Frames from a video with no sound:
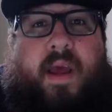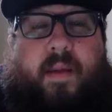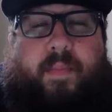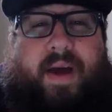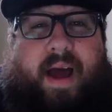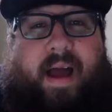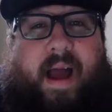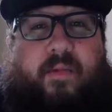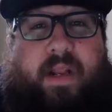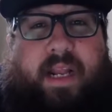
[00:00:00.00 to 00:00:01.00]
But I
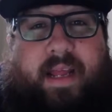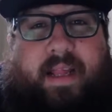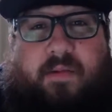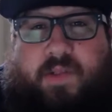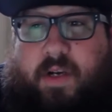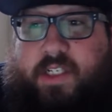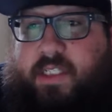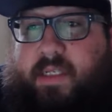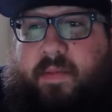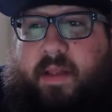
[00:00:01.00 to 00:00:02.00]
really liked. I was watching
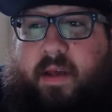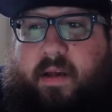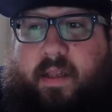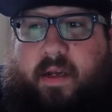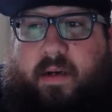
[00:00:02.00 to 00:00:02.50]
some of the